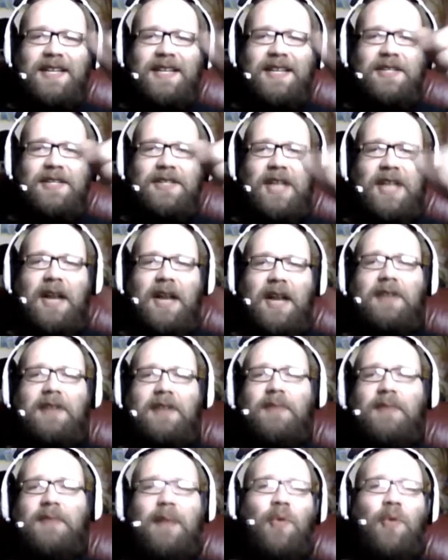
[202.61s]
Shout out to
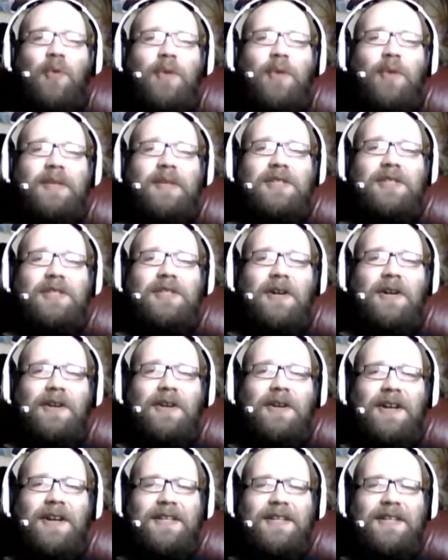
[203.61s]
my boy
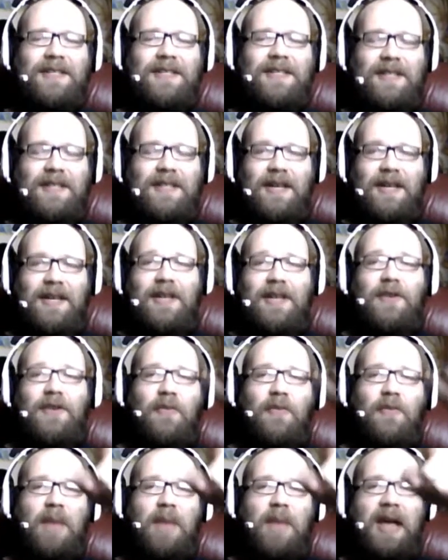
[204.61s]
McJuggernuggets. You're
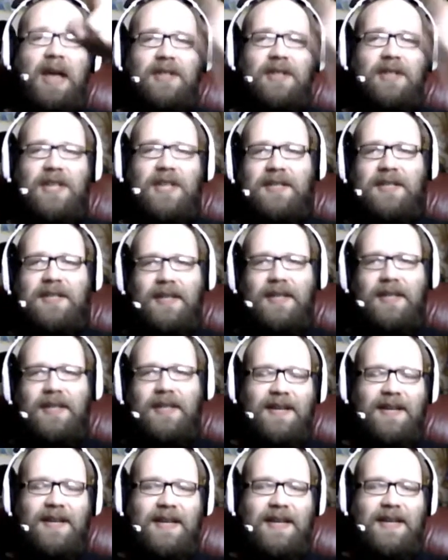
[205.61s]
the man, Jesse.
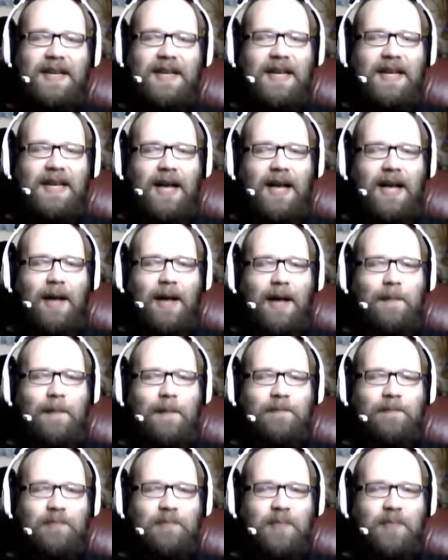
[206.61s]

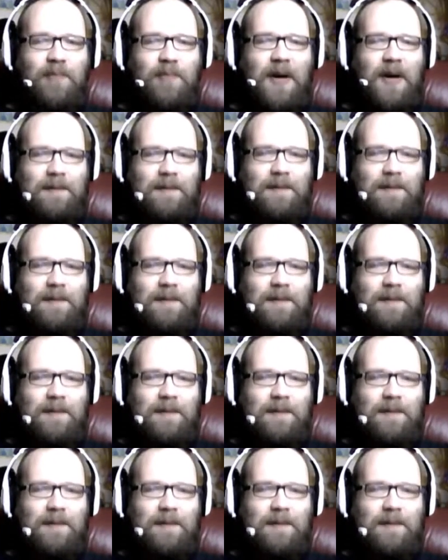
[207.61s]
But